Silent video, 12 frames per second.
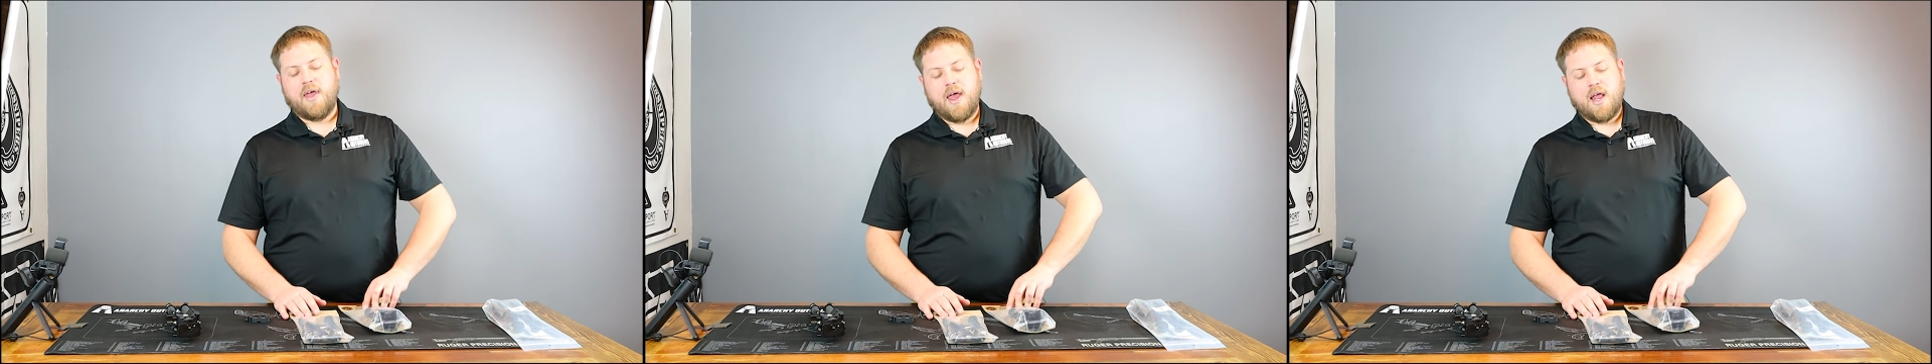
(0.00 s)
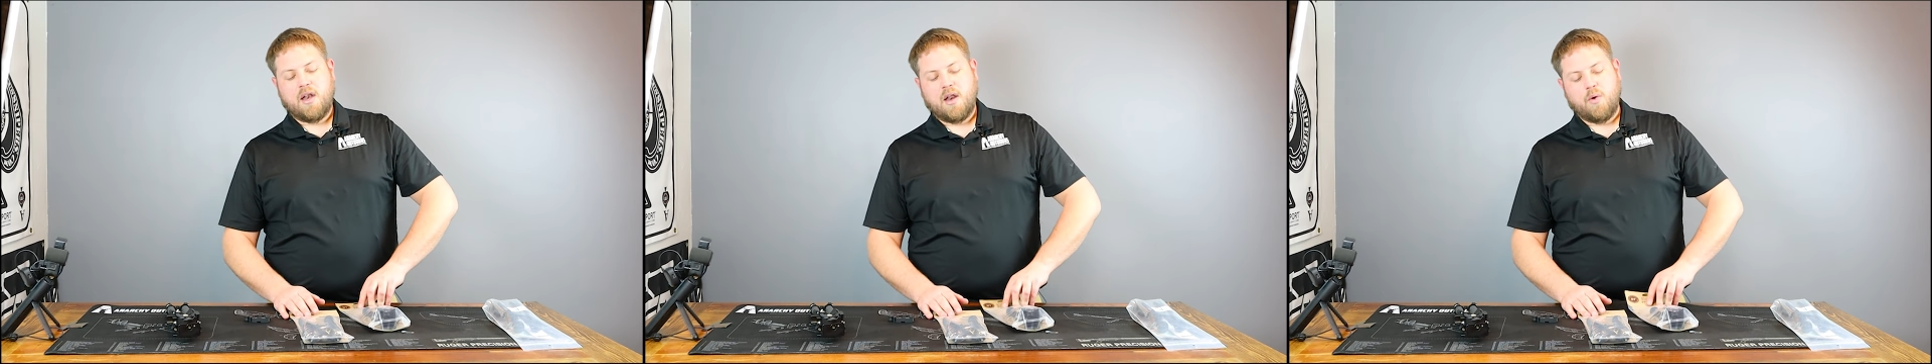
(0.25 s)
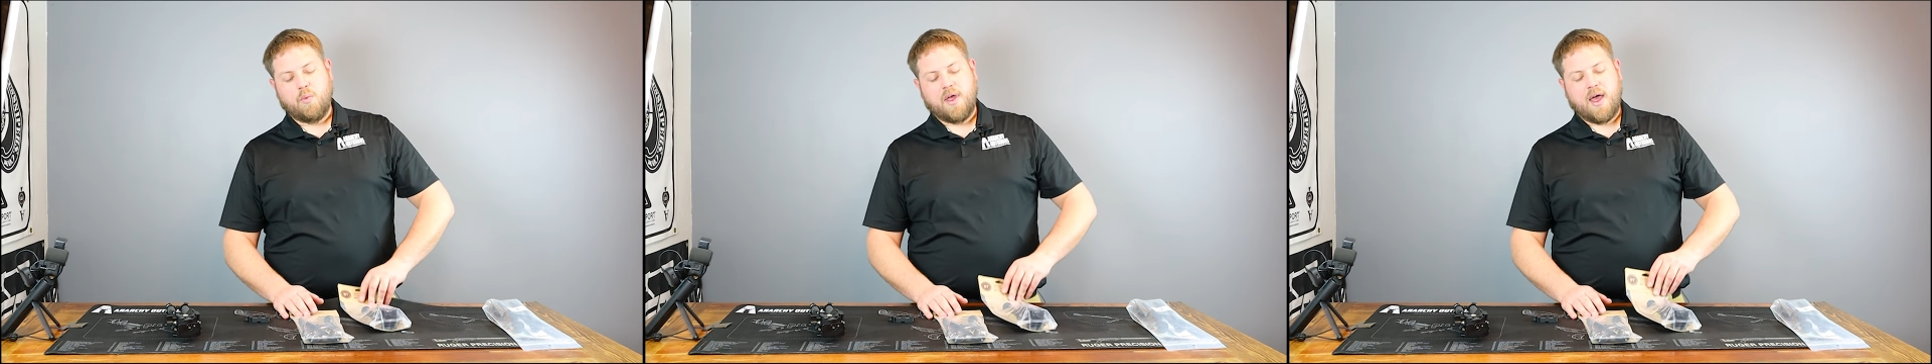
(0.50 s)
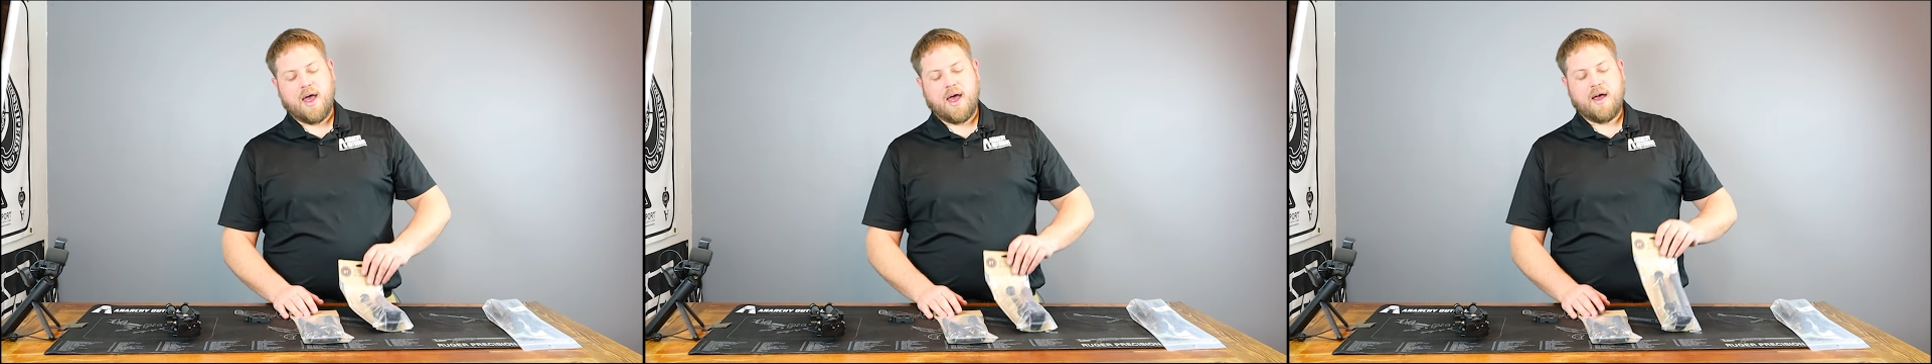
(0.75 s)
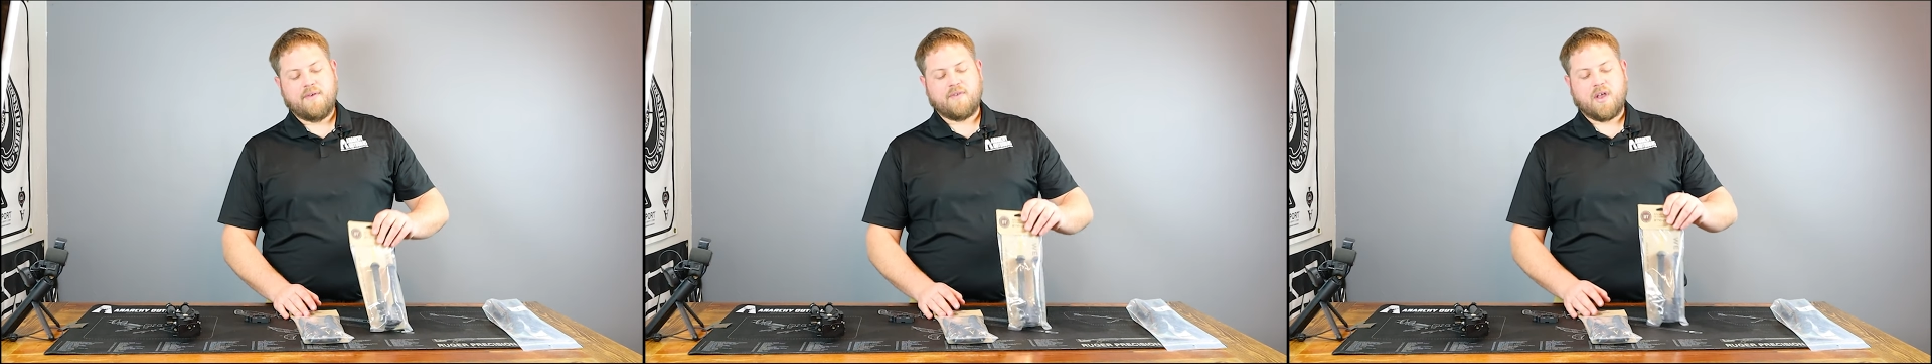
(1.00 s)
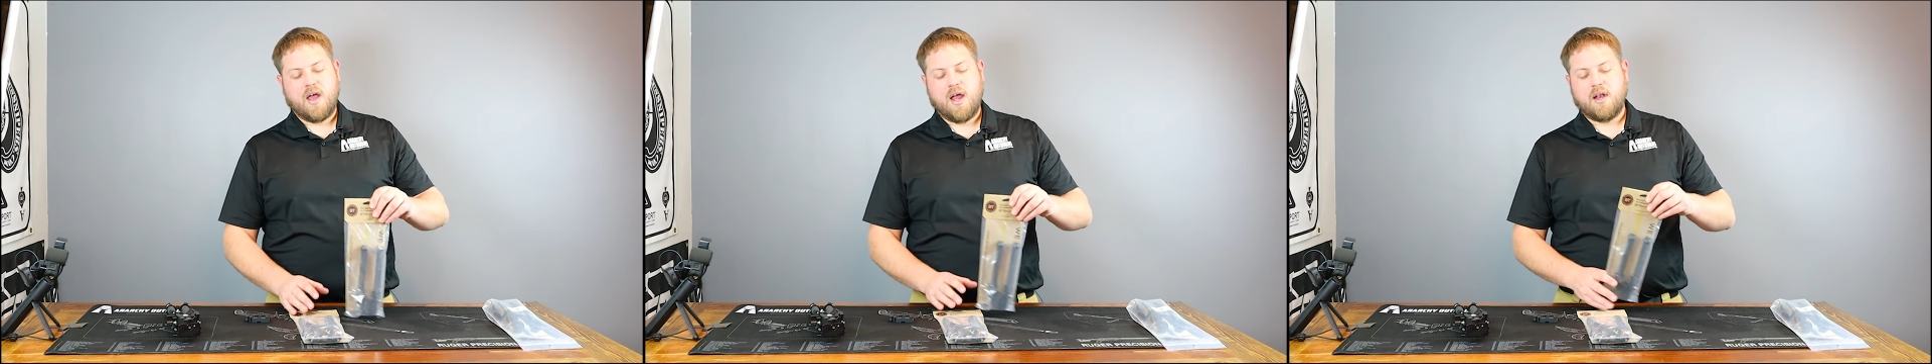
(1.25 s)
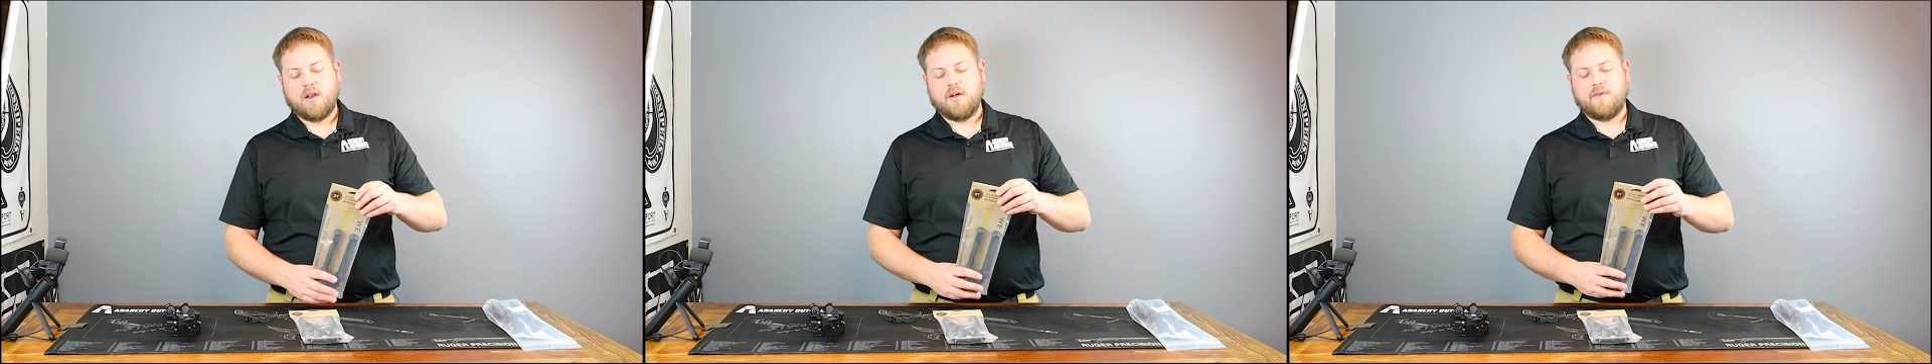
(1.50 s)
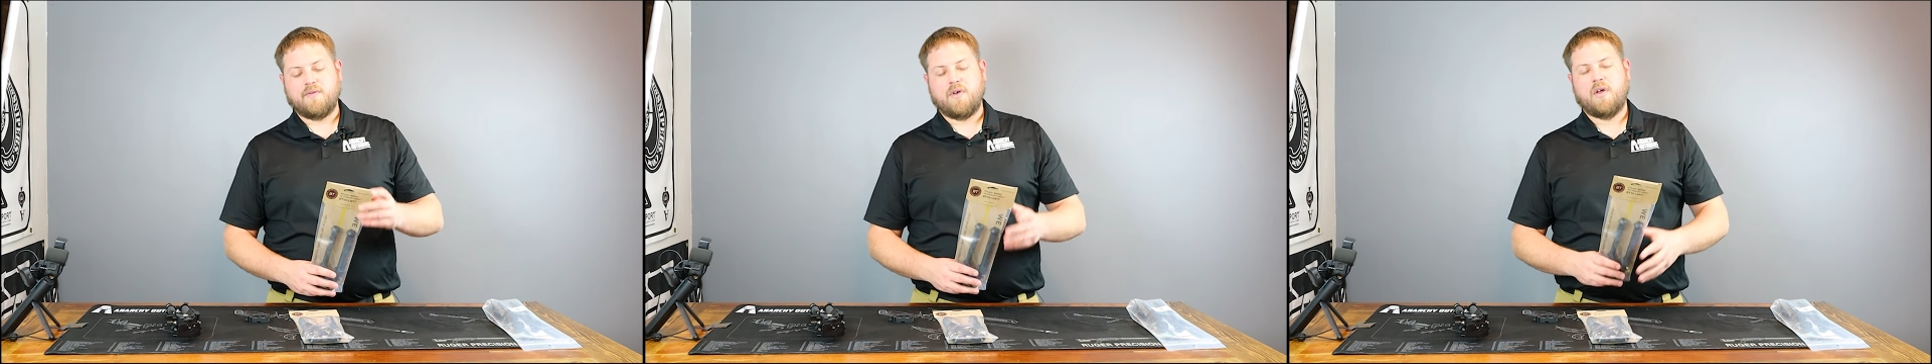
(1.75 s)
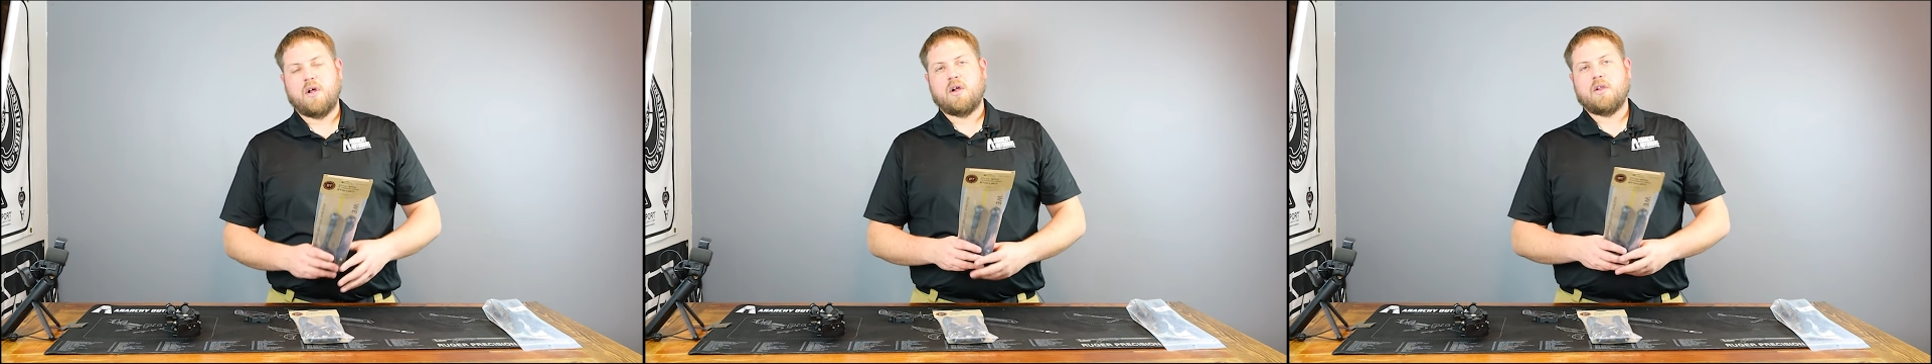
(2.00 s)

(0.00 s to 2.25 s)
then we have kind of